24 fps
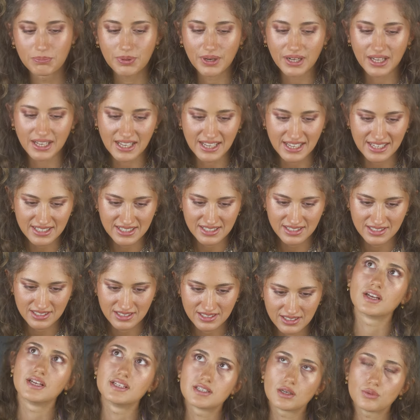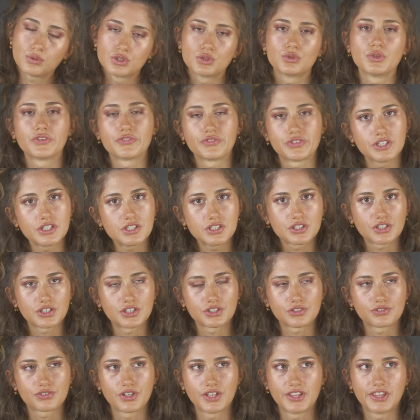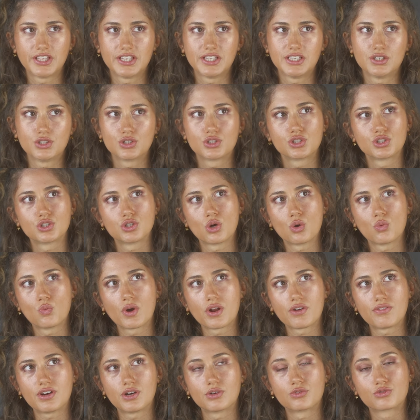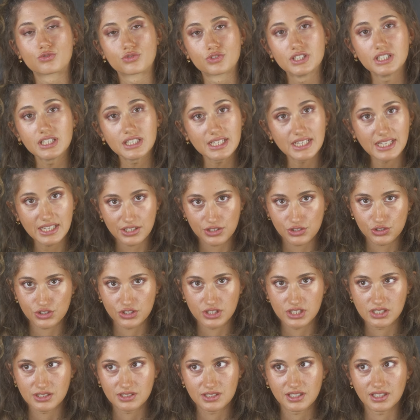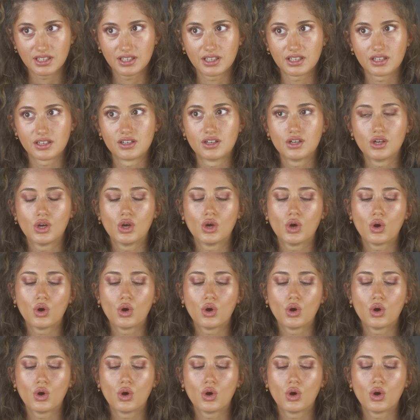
But as I was doing research for this, what I found really interesting